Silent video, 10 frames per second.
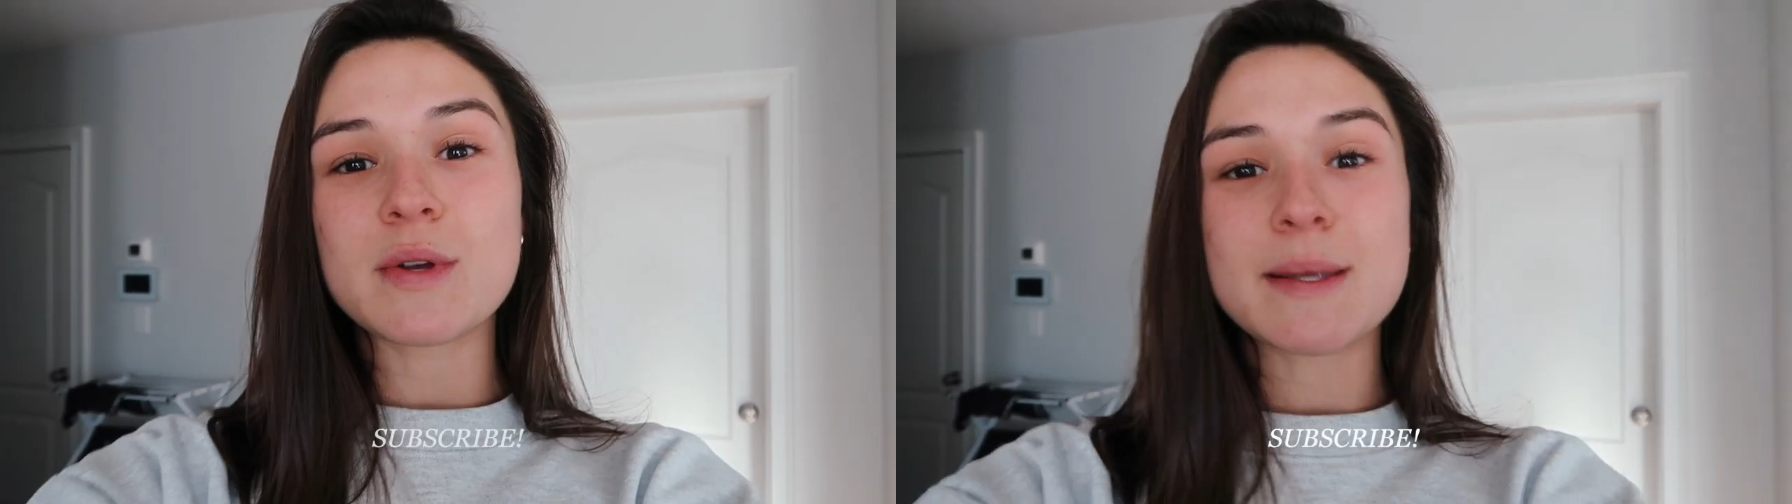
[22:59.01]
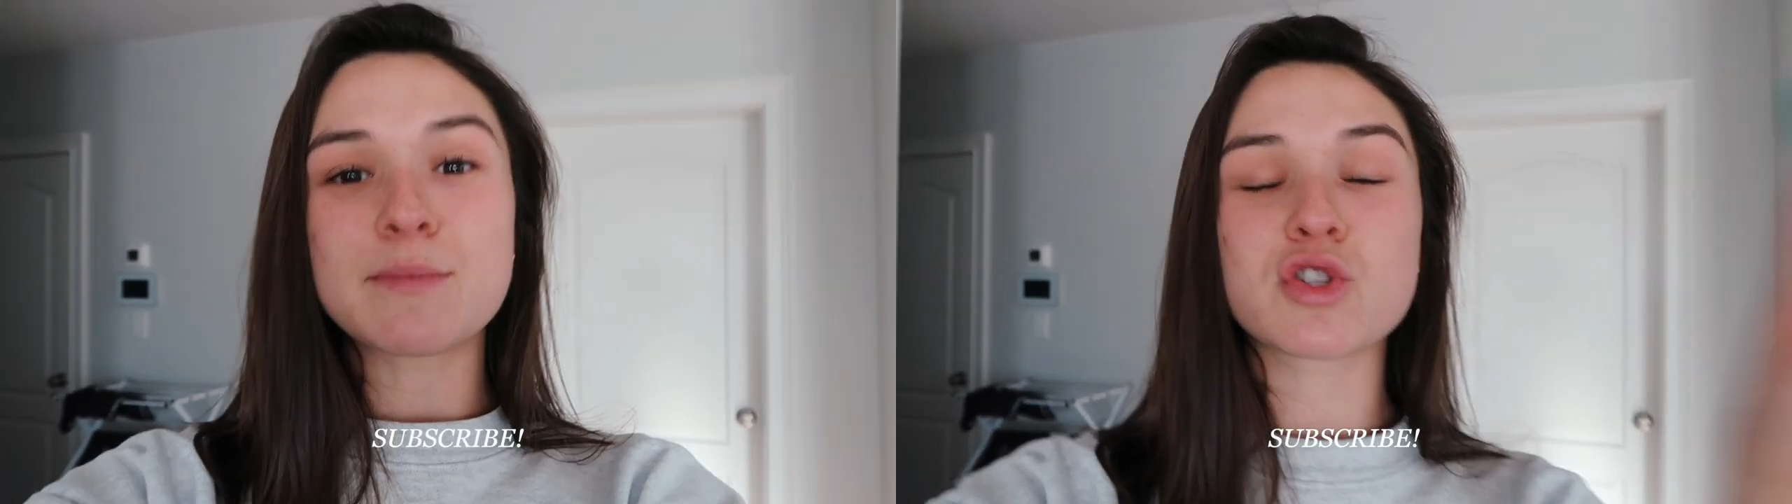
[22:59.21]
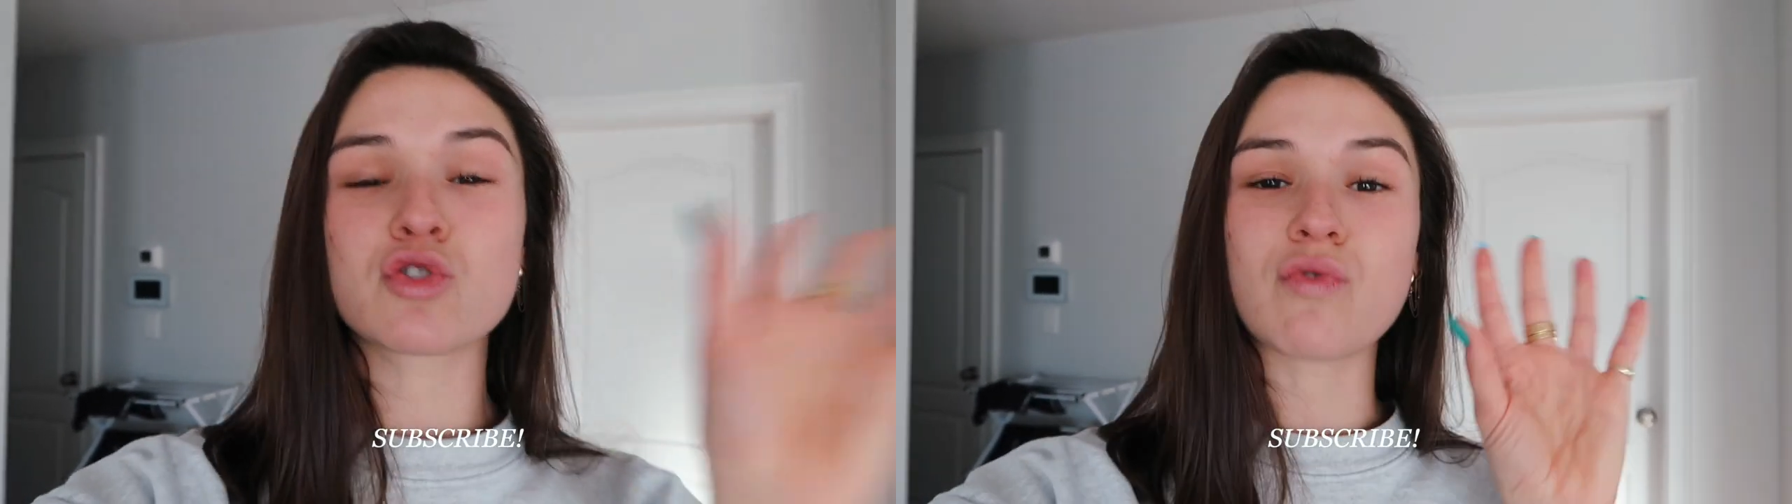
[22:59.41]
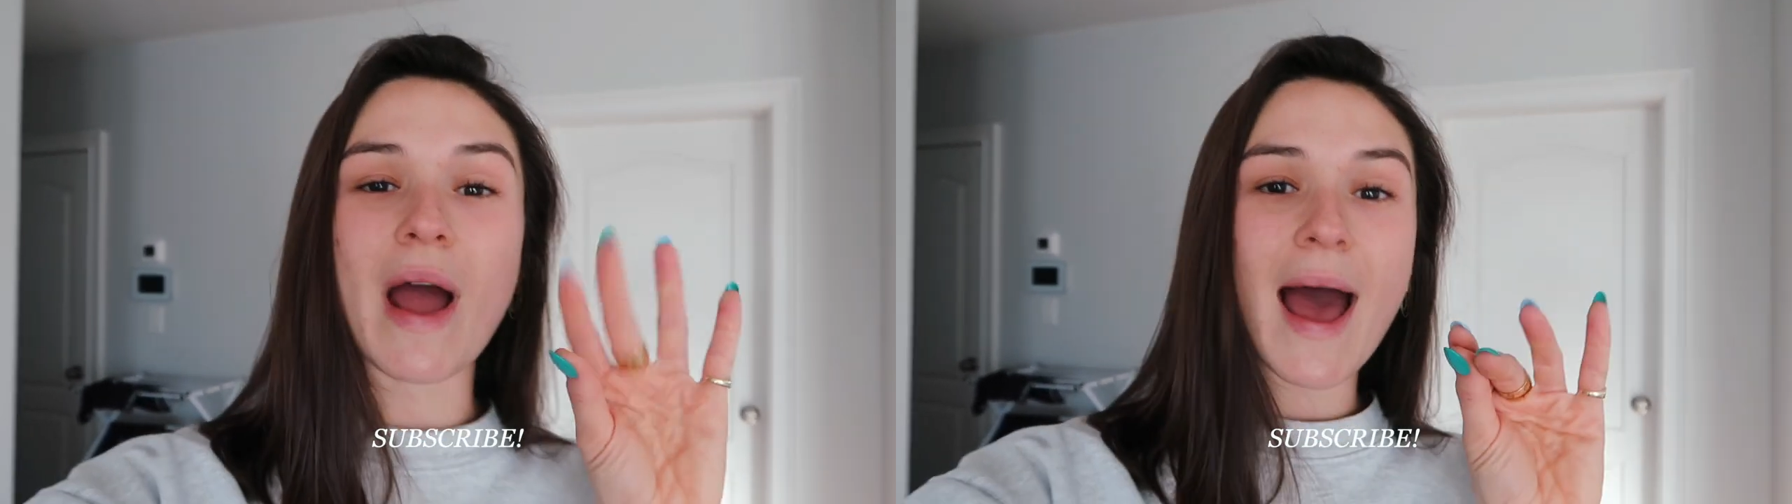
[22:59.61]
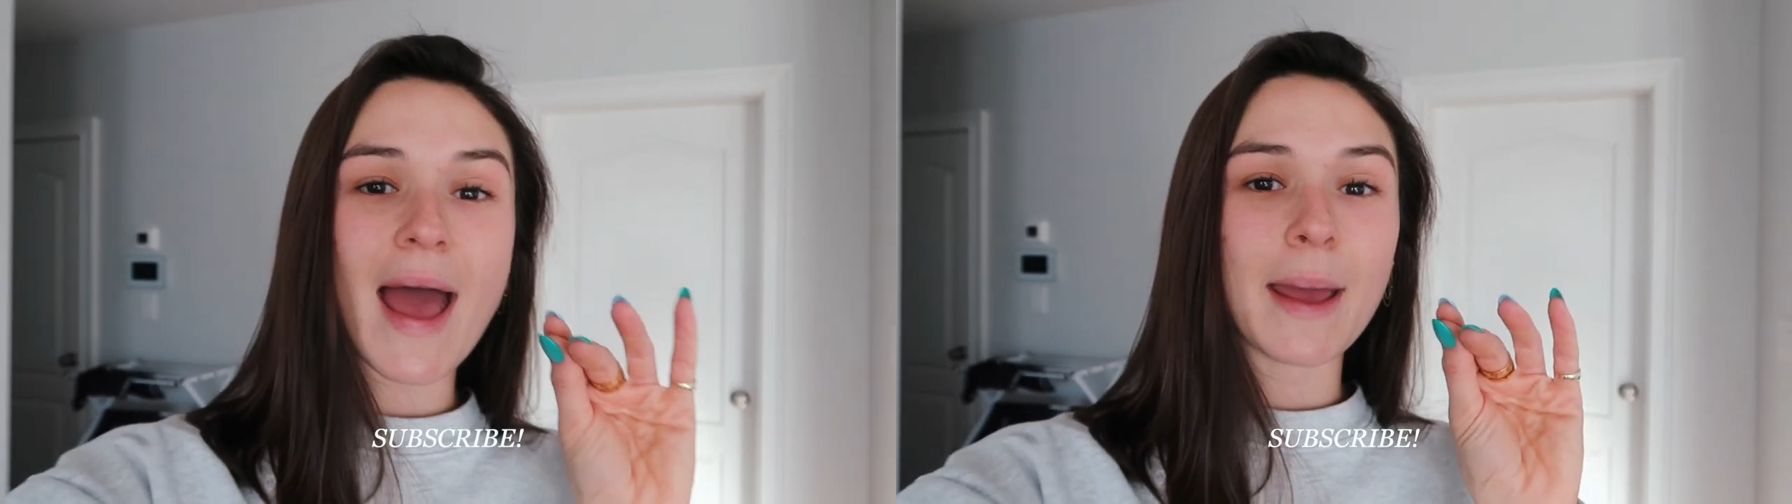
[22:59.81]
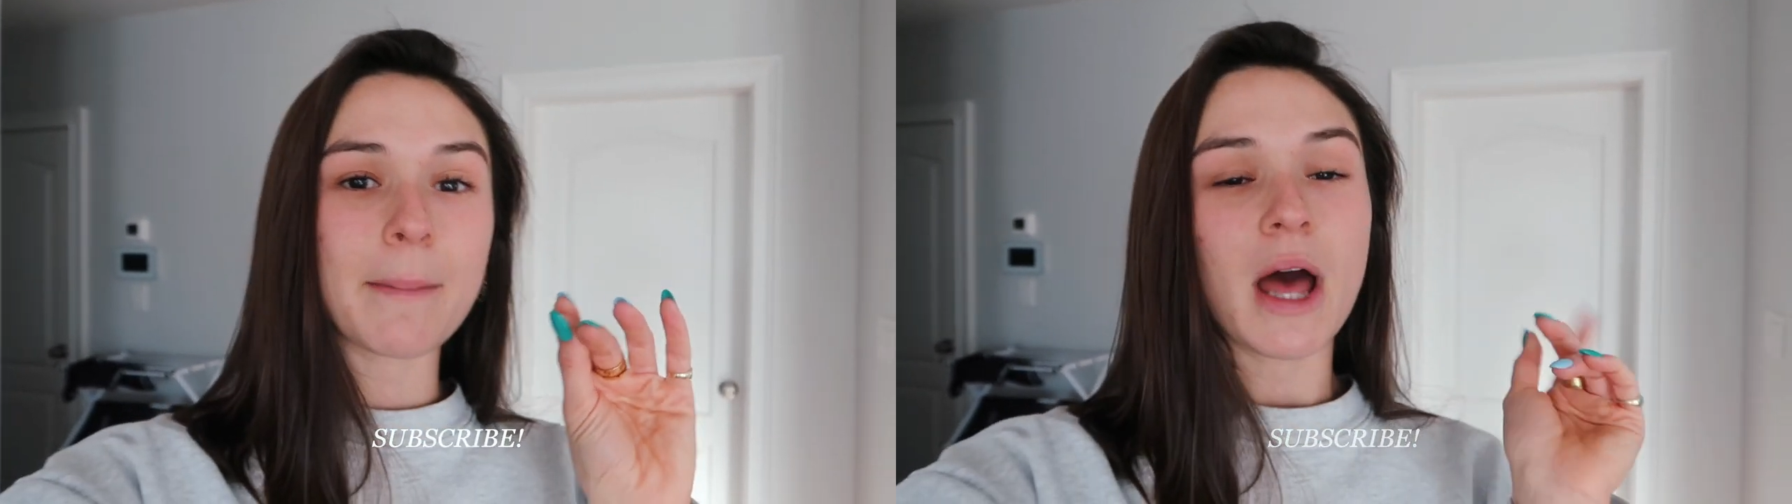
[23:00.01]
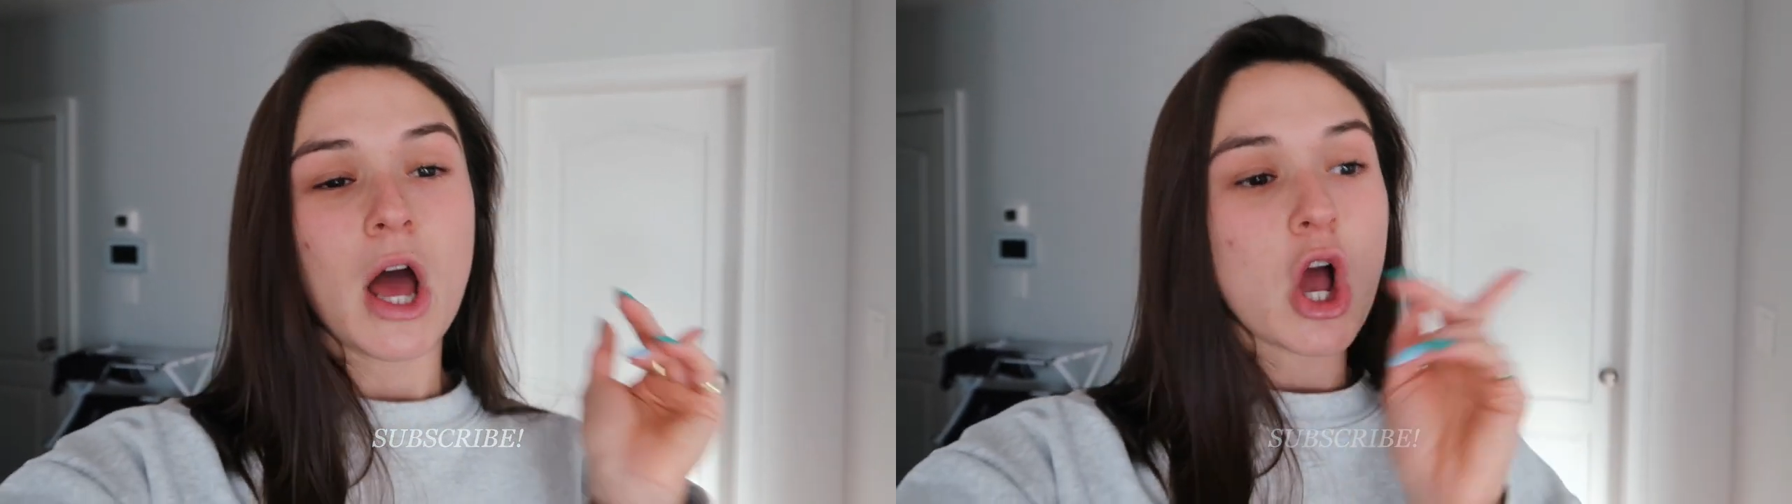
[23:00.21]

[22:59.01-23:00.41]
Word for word: Subscribe,